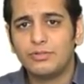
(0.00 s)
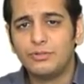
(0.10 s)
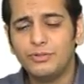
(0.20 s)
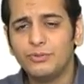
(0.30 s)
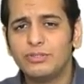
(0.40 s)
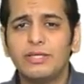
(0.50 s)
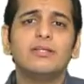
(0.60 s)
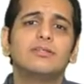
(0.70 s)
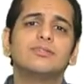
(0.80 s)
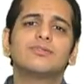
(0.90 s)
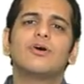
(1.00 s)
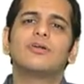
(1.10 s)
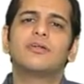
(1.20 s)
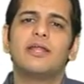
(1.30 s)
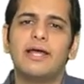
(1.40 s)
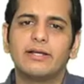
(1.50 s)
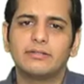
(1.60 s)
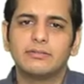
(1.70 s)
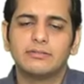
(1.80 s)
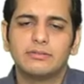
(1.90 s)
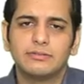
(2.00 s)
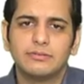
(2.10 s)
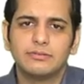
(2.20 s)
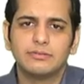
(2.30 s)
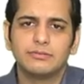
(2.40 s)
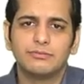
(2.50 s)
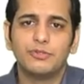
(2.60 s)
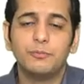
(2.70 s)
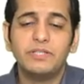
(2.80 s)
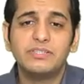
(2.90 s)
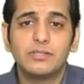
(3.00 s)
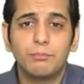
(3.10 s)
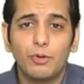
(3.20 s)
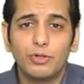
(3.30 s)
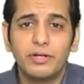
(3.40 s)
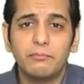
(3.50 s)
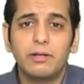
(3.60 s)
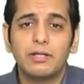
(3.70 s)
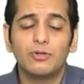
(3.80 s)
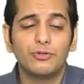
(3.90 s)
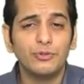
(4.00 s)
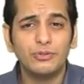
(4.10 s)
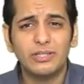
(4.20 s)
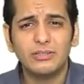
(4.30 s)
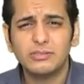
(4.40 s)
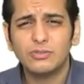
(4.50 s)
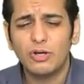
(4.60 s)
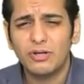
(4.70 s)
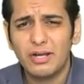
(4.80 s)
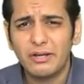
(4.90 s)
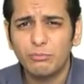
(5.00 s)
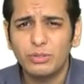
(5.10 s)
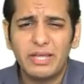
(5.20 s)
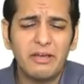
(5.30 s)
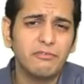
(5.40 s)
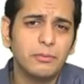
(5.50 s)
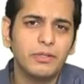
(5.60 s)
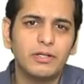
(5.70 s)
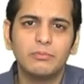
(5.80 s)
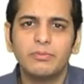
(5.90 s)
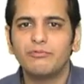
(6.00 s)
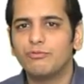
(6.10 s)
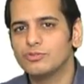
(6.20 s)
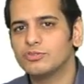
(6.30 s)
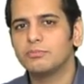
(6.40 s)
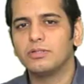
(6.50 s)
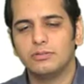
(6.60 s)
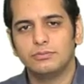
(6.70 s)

Do you think this contract would be supported by law? Do you think this contract would ever become enforceable?